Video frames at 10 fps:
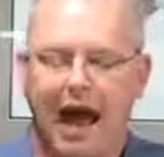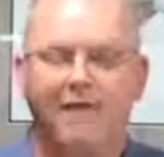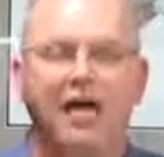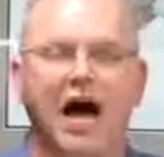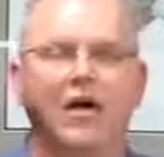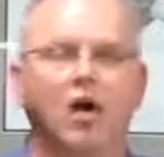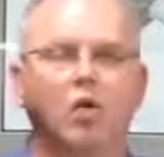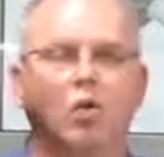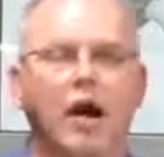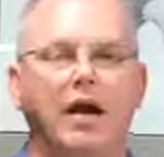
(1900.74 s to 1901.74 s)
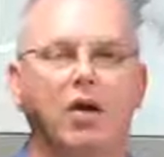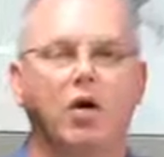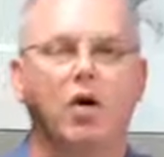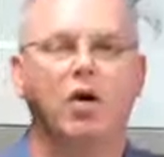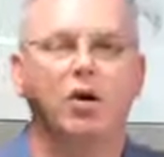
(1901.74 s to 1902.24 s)
Have thine own way,
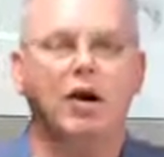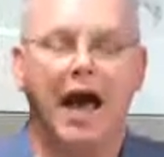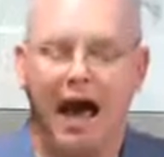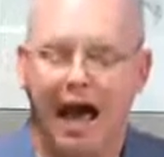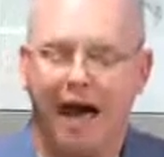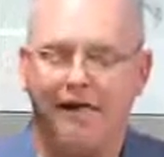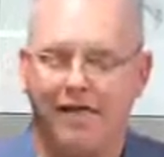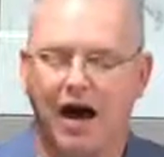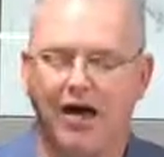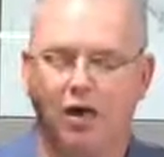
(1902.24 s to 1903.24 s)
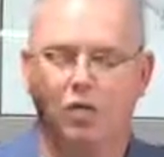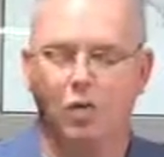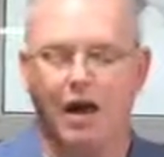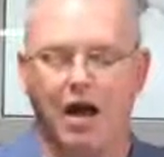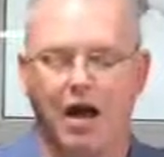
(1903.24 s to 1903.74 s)
Lord, have thine
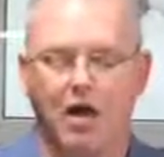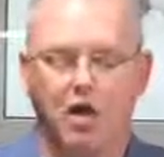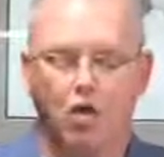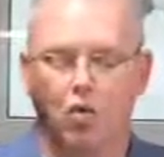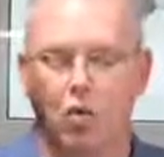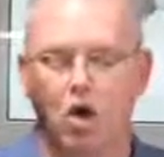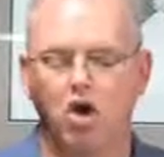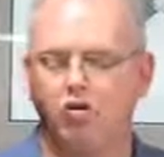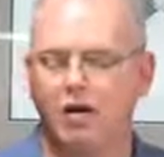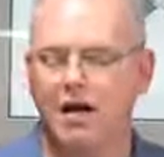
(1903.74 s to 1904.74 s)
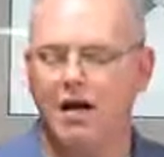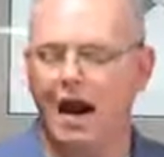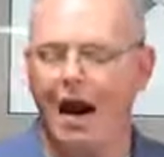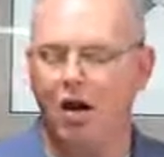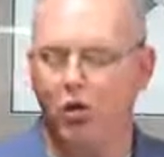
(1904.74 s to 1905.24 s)
own way.
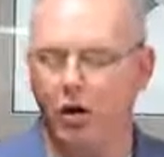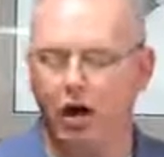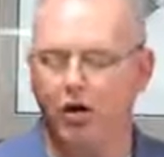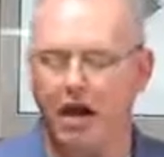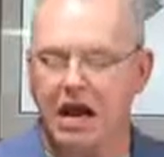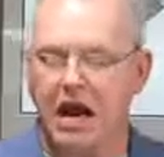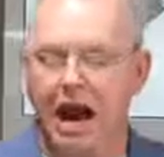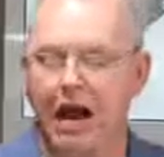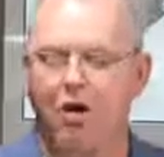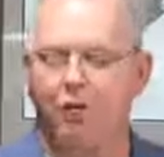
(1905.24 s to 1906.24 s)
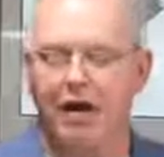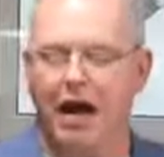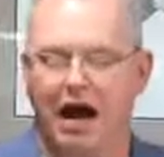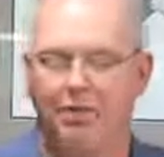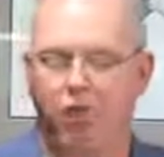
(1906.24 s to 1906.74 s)
Wounded and weary, help
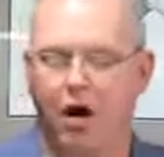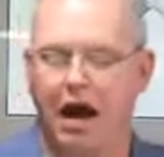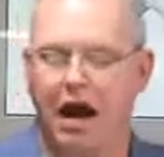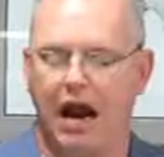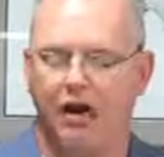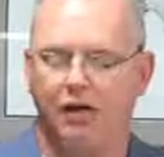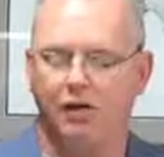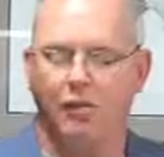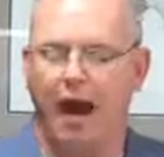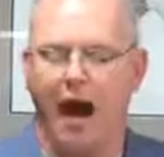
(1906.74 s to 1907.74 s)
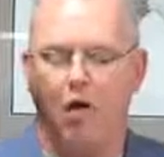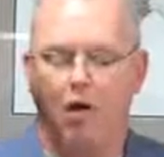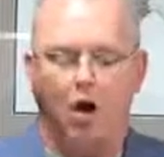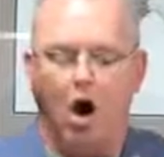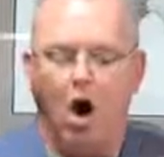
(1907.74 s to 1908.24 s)
me, I pray.
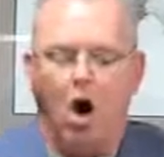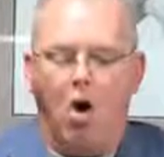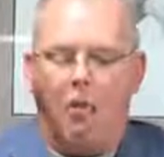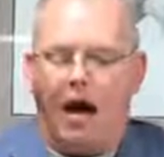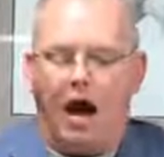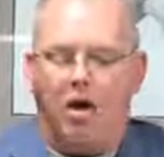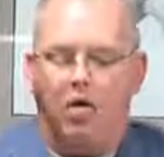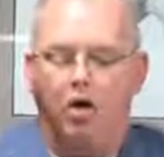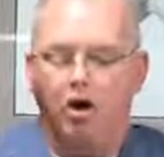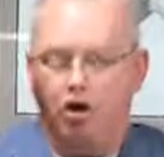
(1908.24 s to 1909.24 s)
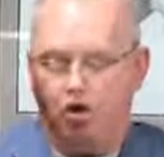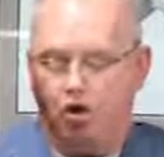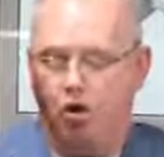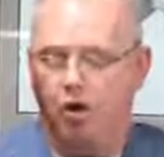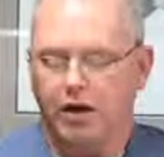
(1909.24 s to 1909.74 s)
Power, all power,
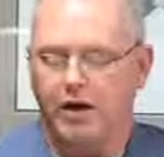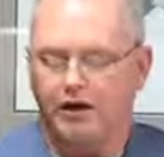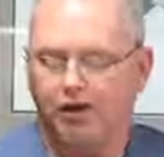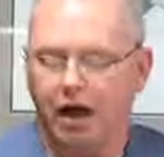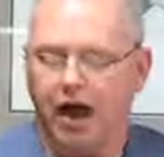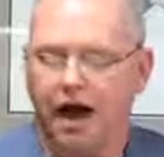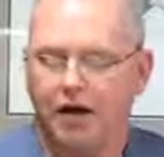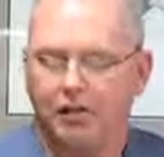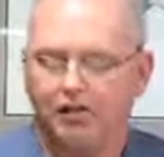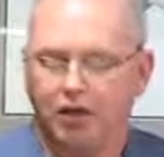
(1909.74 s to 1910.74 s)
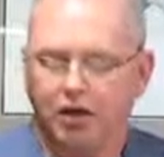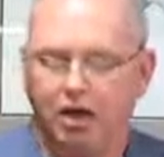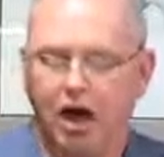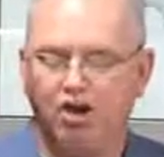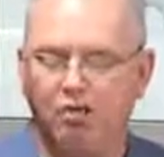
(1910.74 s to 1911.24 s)
surely is thine.
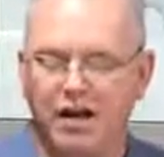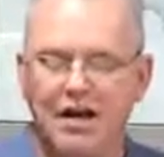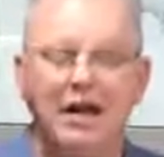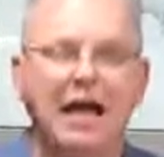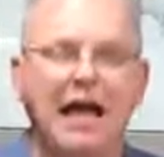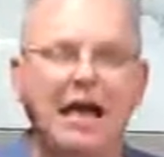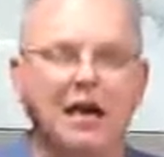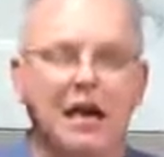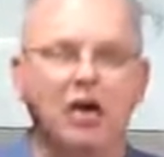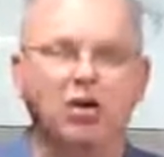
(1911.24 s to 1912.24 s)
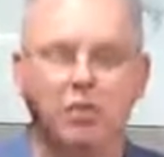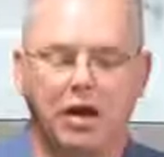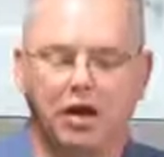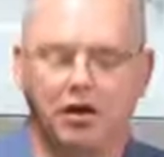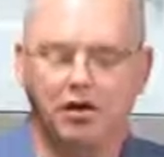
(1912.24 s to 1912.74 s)
Touch me and heal
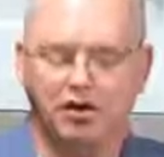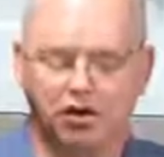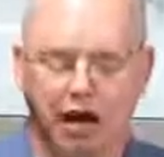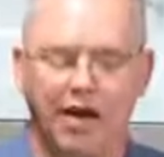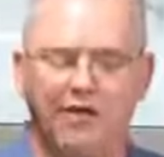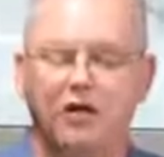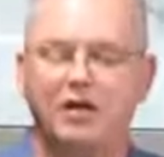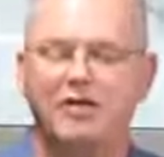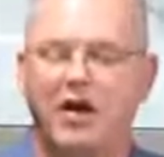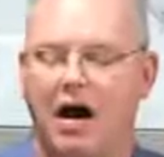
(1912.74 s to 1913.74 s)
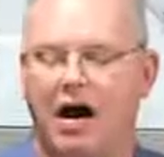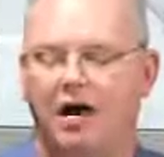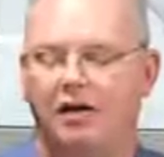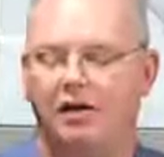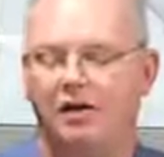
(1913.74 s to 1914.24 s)
me, Savior
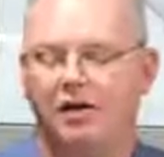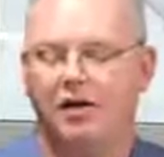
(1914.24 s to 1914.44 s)
divine.